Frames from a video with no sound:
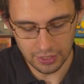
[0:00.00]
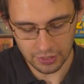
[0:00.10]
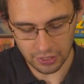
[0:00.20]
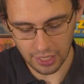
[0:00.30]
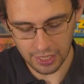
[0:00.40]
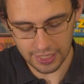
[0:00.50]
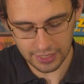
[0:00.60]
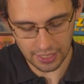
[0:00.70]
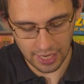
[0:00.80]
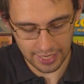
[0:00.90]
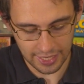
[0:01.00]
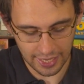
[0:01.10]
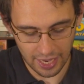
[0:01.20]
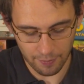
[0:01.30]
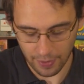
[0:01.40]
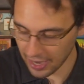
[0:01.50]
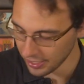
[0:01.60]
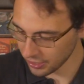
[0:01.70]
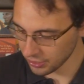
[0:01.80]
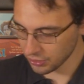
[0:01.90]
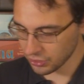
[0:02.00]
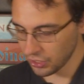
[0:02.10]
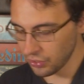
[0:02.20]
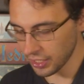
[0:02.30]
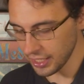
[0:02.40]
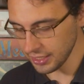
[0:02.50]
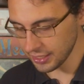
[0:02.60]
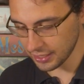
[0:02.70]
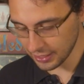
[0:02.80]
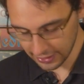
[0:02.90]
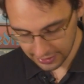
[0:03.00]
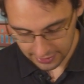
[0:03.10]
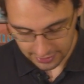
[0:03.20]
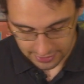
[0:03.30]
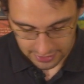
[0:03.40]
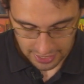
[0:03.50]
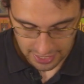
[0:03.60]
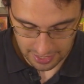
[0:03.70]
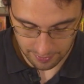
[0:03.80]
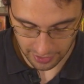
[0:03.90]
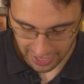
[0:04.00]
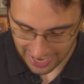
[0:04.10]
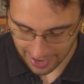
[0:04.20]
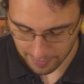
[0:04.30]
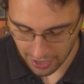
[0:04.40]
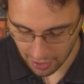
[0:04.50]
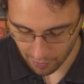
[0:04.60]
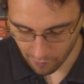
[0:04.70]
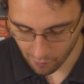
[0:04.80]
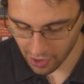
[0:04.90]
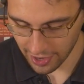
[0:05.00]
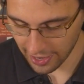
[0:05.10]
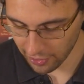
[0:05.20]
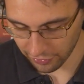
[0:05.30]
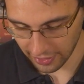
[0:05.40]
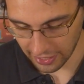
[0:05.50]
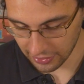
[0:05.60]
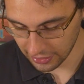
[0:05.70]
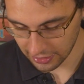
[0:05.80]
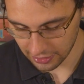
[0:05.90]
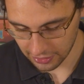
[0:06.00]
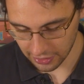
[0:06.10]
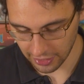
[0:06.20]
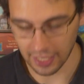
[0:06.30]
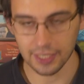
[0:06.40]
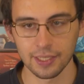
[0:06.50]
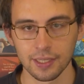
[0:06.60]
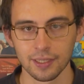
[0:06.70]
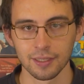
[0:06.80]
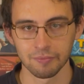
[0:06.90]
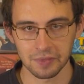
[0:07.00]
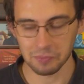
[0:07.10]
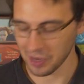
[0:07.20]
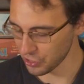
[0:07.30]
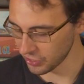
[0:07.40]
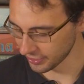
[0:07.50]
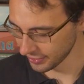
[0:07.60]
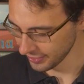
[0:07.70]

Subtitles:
So at least I get back 2 dice, but I am on 1 health now. So that's bad news.